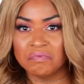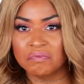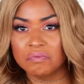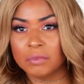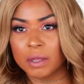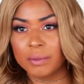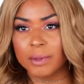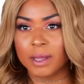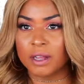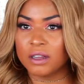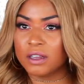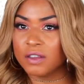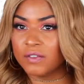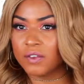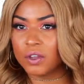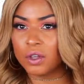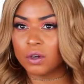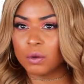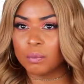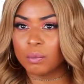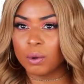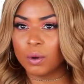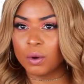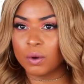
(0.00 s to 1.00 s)
Maybe I'll leave a
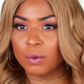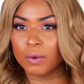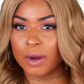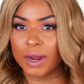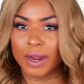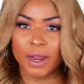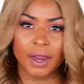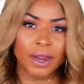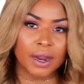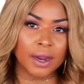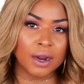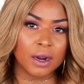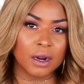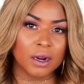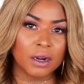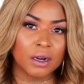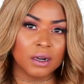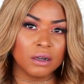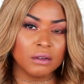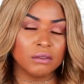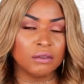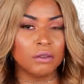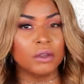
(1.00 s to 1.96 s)
little poll right here.